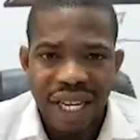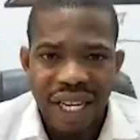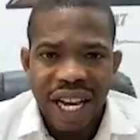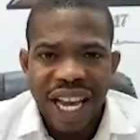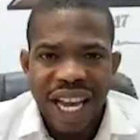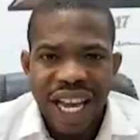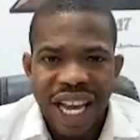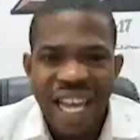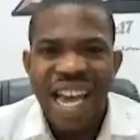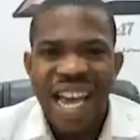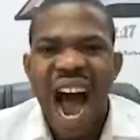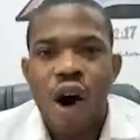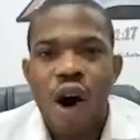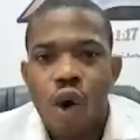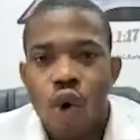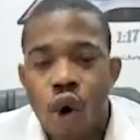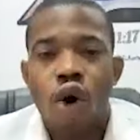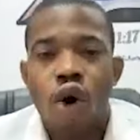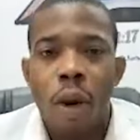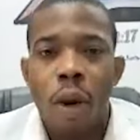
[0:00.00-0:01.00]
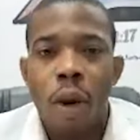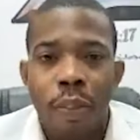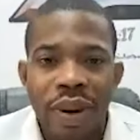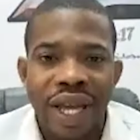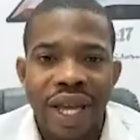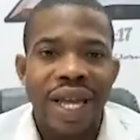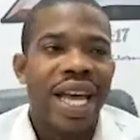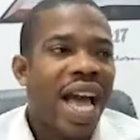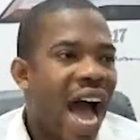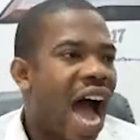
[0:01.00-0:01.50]
the alcohol
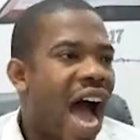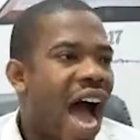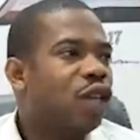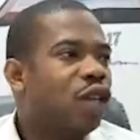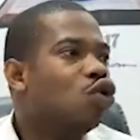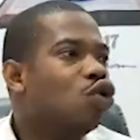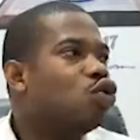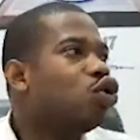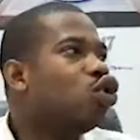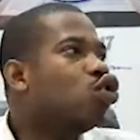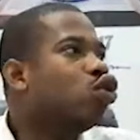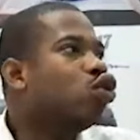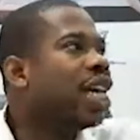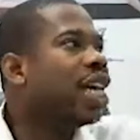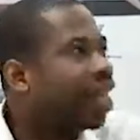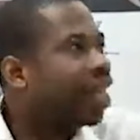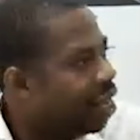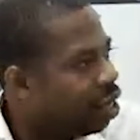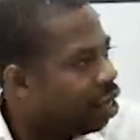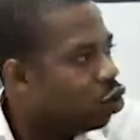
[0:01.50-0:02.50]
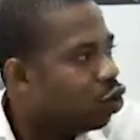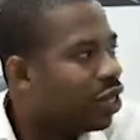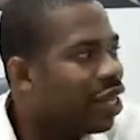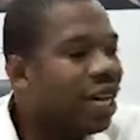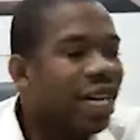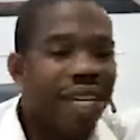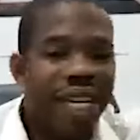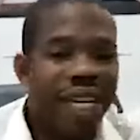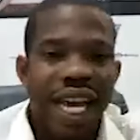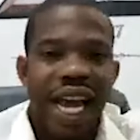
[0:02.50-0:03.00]
company, and you take
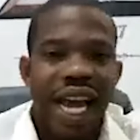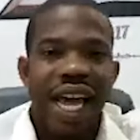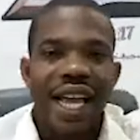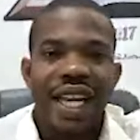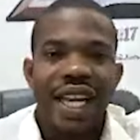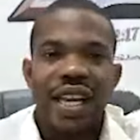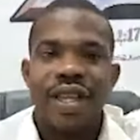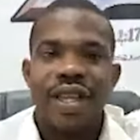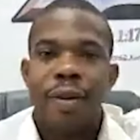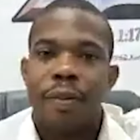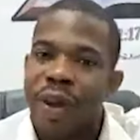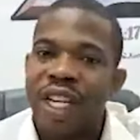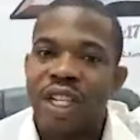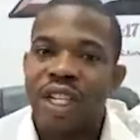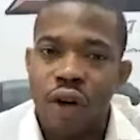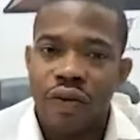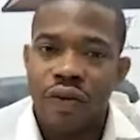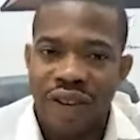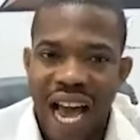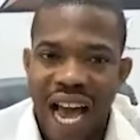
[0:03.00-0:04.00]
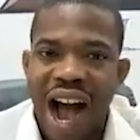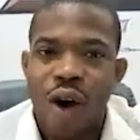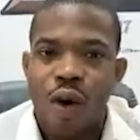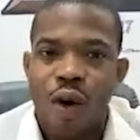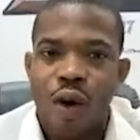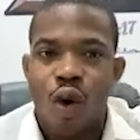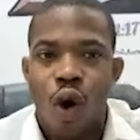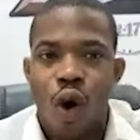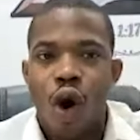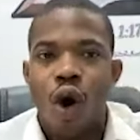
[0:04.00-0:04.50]
the picture of the
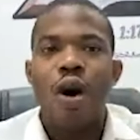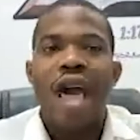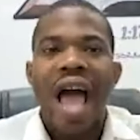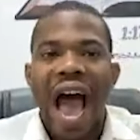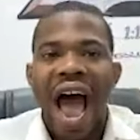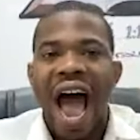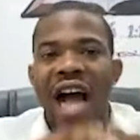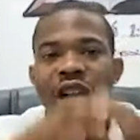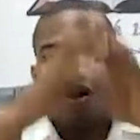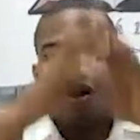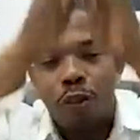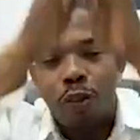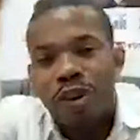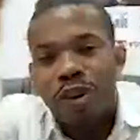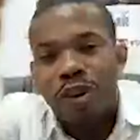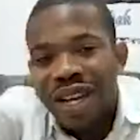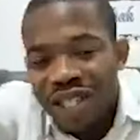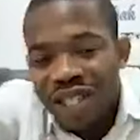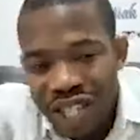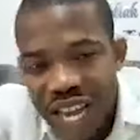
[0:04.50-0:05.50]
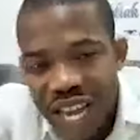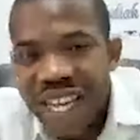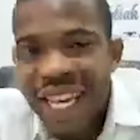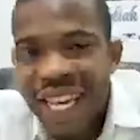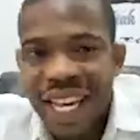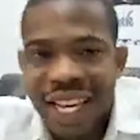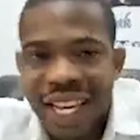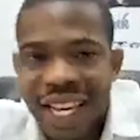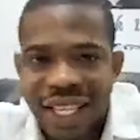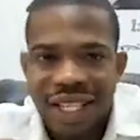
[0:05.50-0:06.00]
alcohol and you pasted
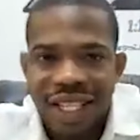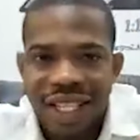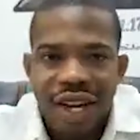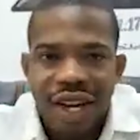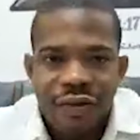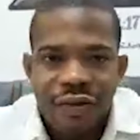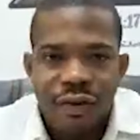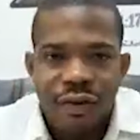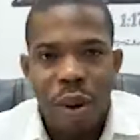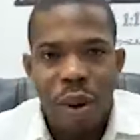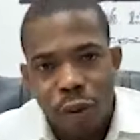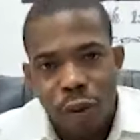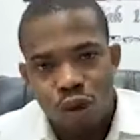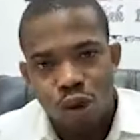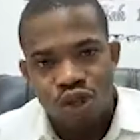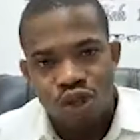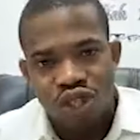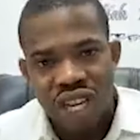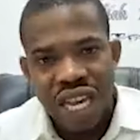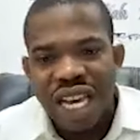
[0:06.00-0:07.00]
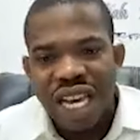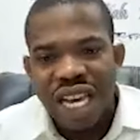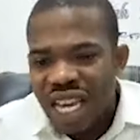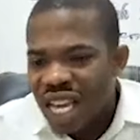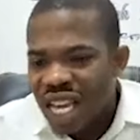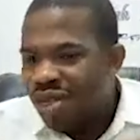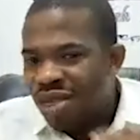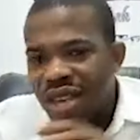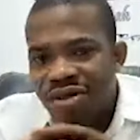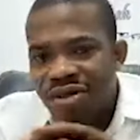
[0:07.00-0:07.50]
it for people to see.
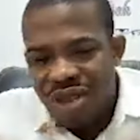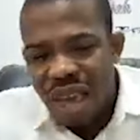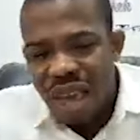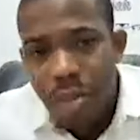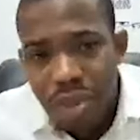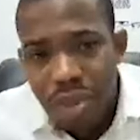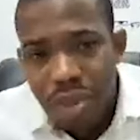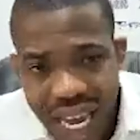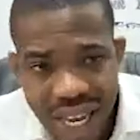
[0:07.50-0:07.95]
It's the same